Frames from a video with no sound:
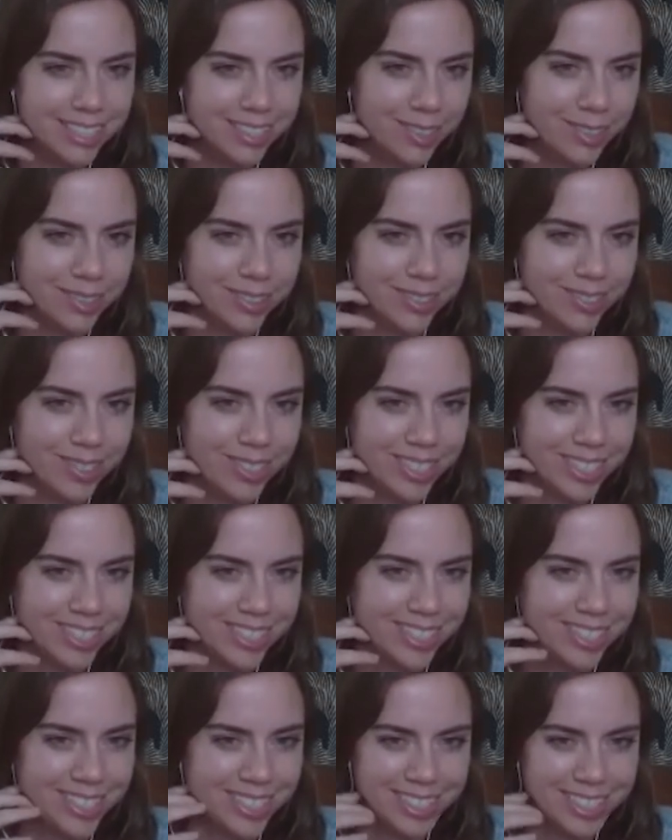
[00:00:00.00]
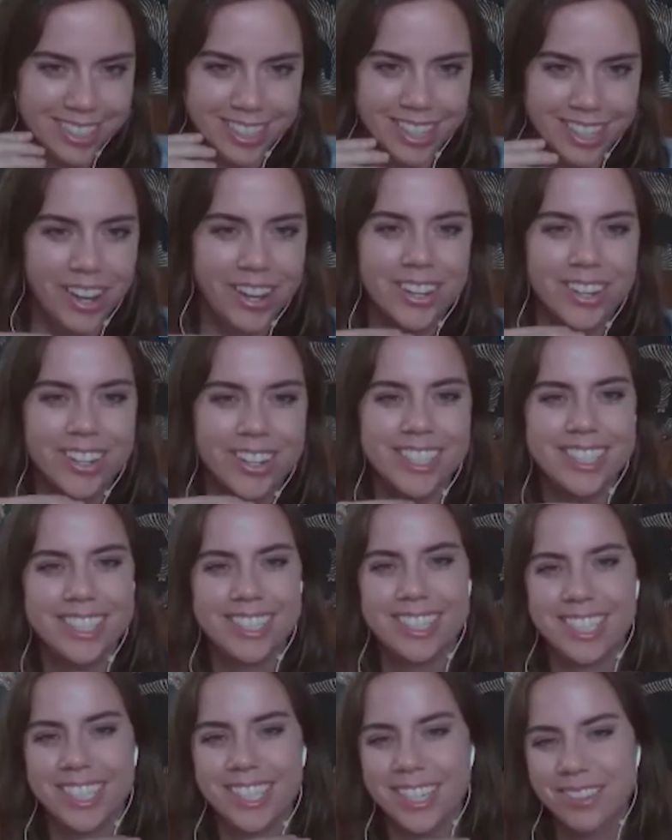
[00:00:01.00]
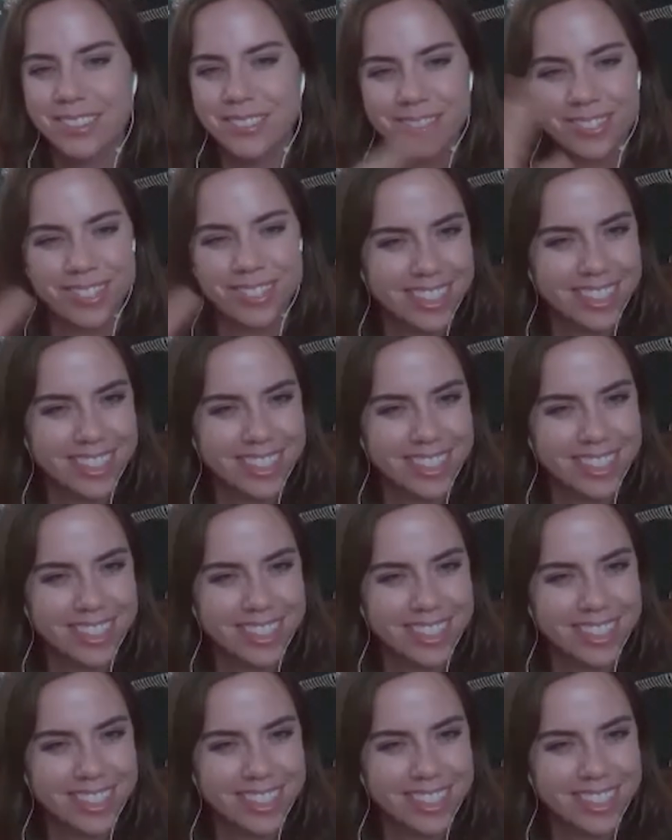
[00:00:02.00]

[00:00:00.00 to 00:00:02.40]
to just, you know, some